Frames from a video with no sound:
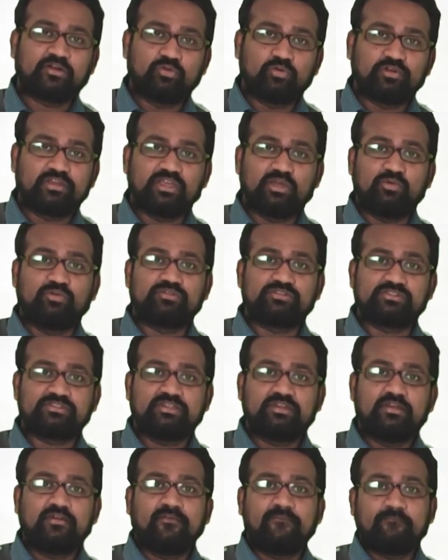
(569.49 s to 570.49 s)
to
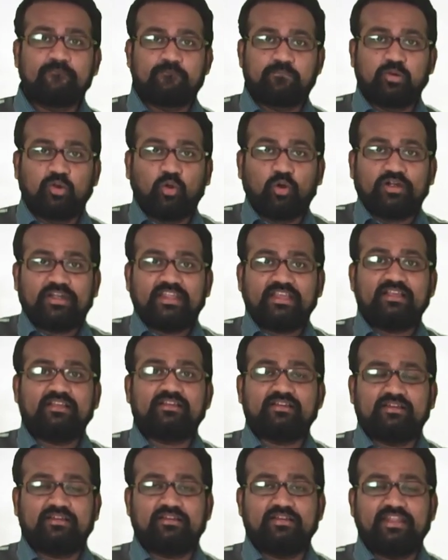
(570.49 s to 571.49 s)
give
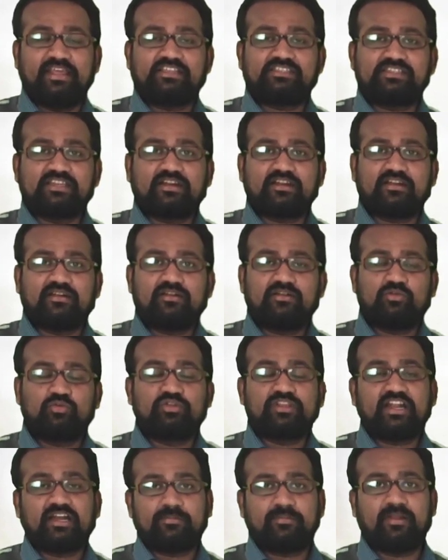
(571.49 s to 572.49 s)
floating nature
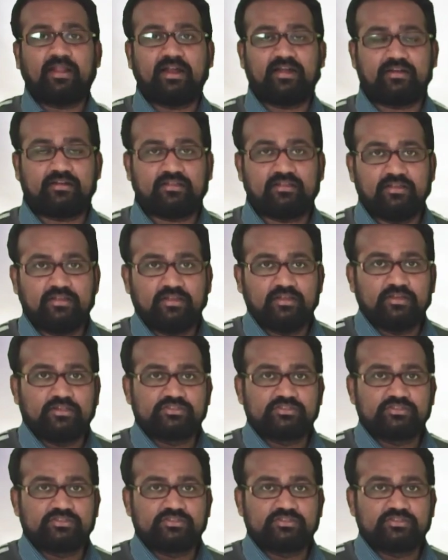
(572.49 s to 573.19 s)
to that plant.